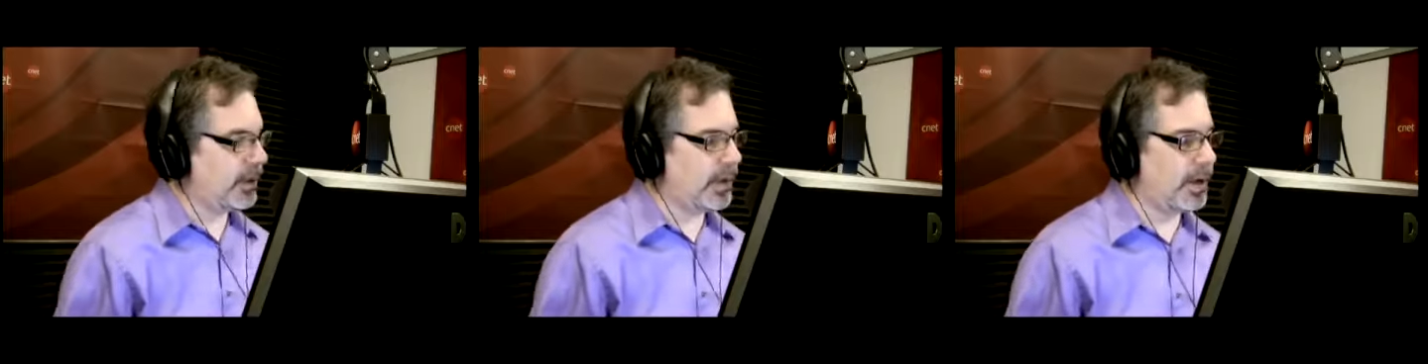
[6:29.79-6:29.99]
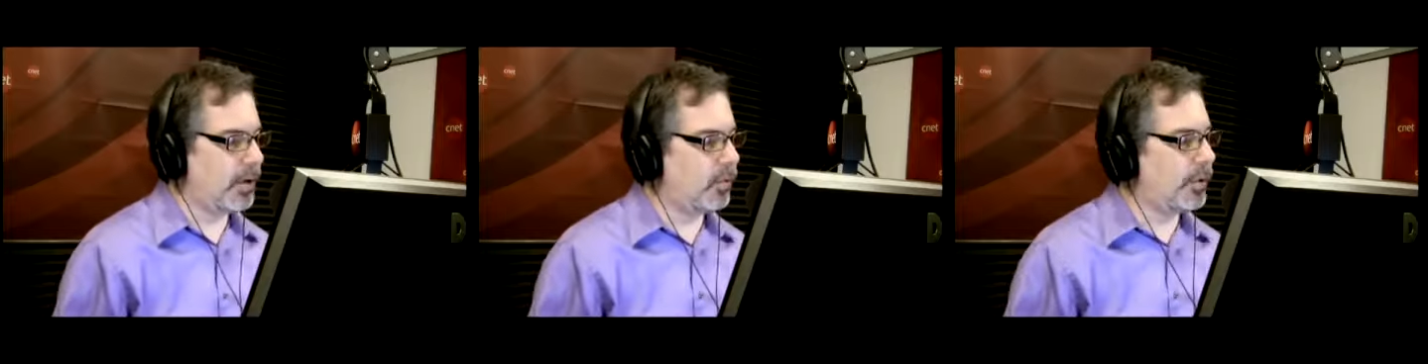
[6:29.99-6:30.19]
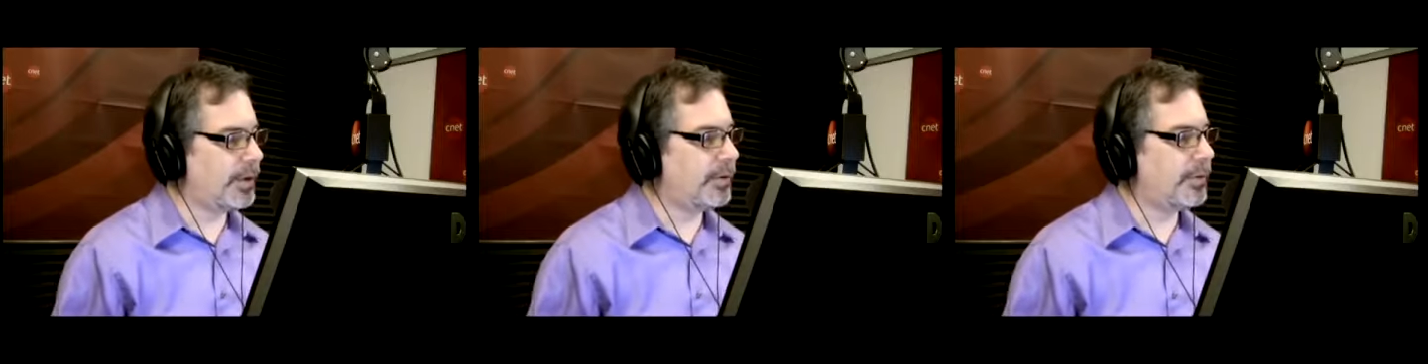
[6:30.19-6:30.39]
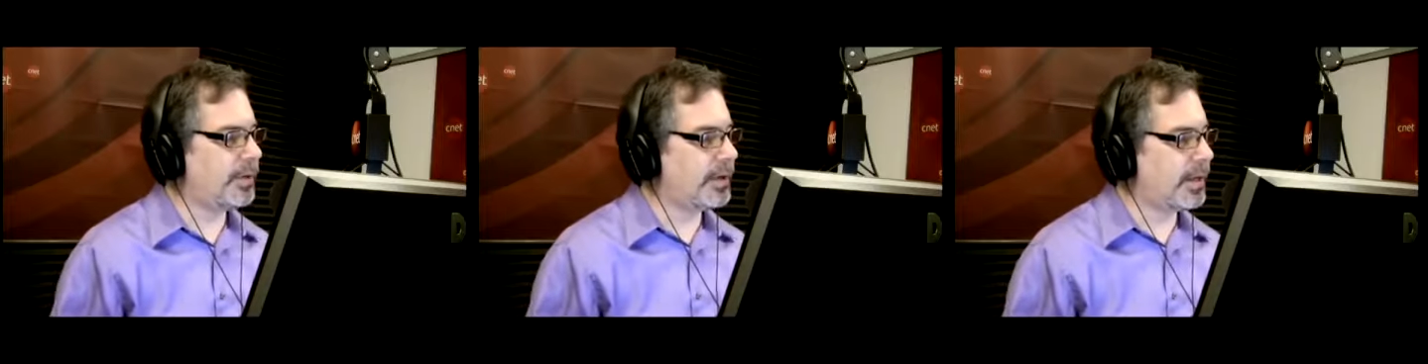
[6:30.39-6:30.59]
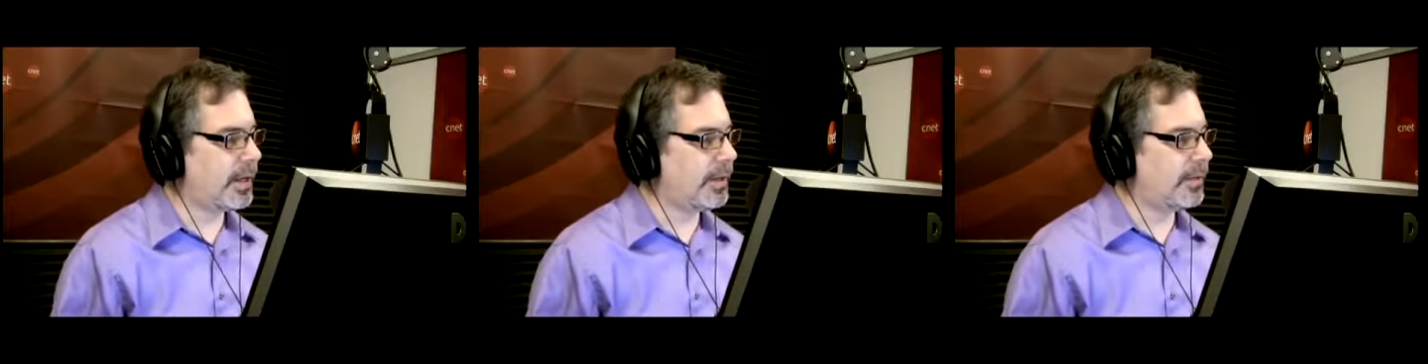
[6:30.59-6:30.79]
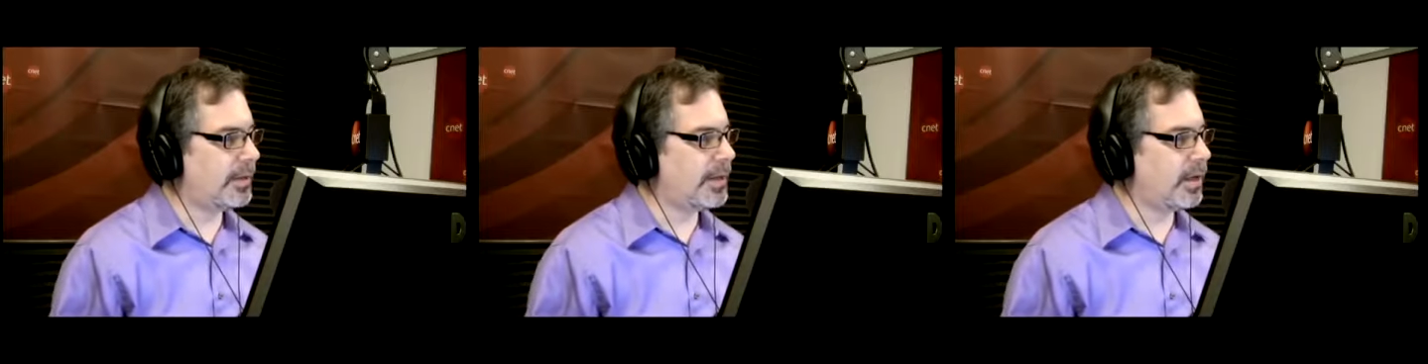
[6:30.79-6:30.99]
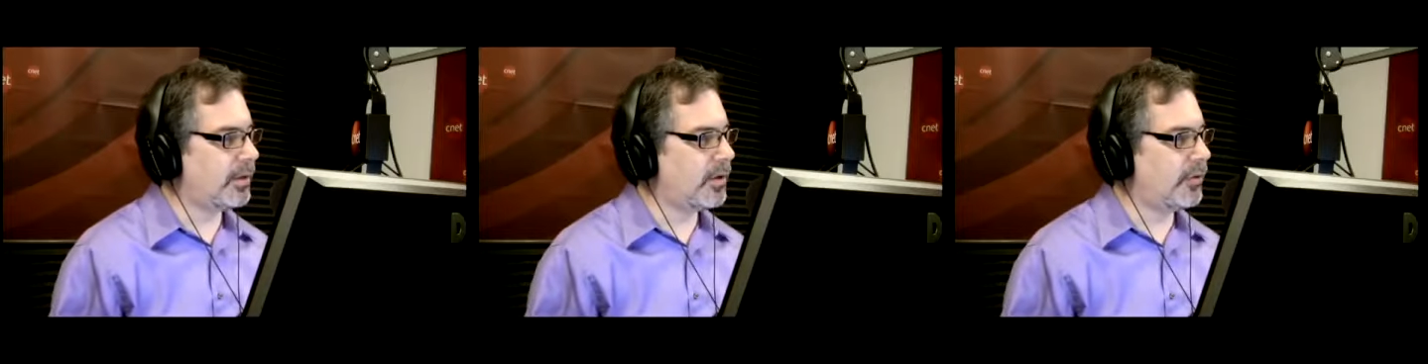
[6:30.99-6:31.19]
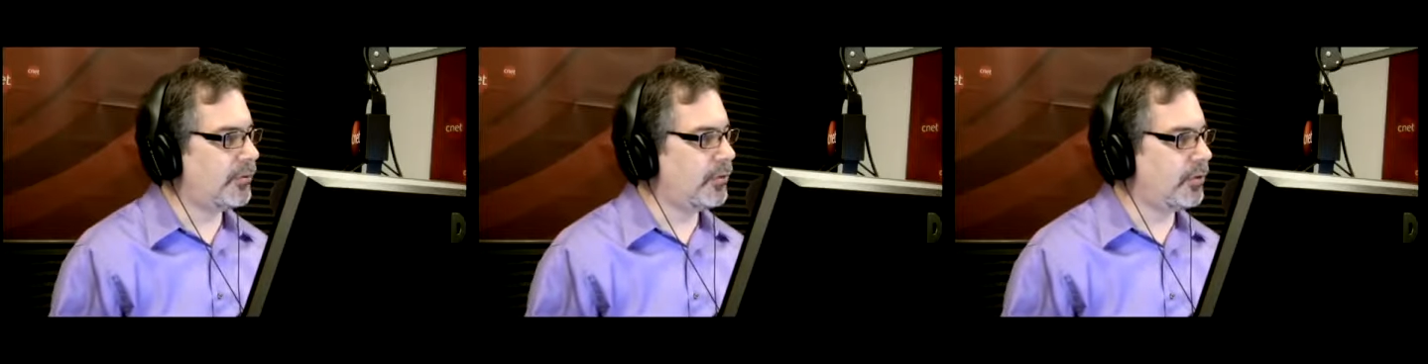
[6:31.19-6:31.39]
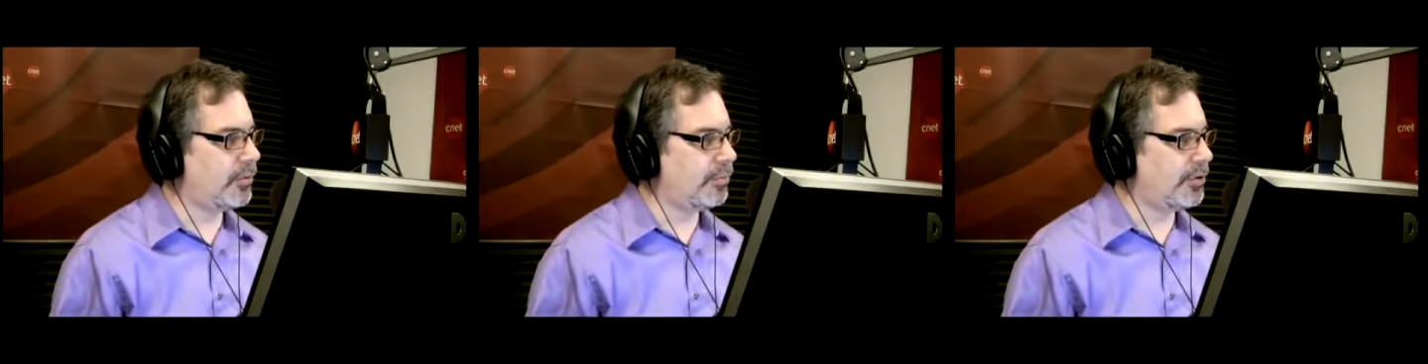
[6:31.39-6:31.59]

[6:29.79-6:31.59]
what do the telcos do to